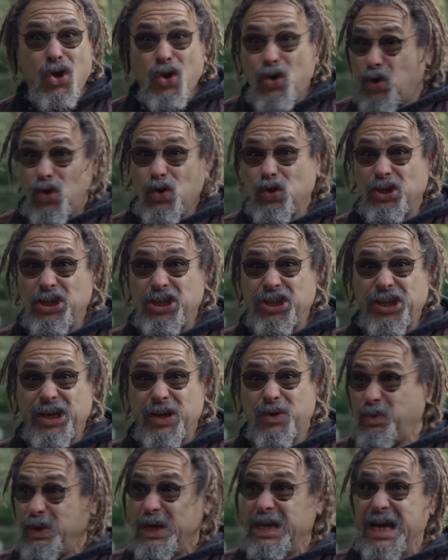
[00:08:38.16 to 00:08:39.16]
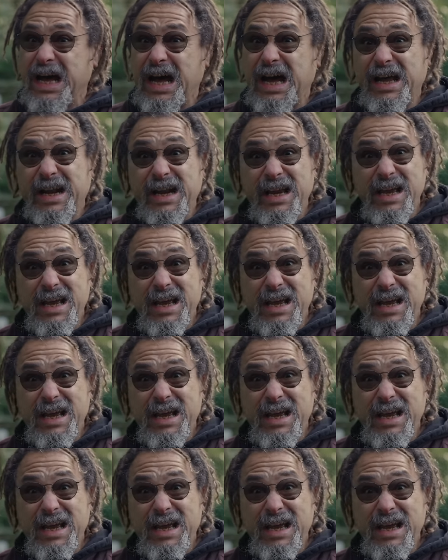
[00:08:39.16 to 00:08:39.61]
Who do you think we are?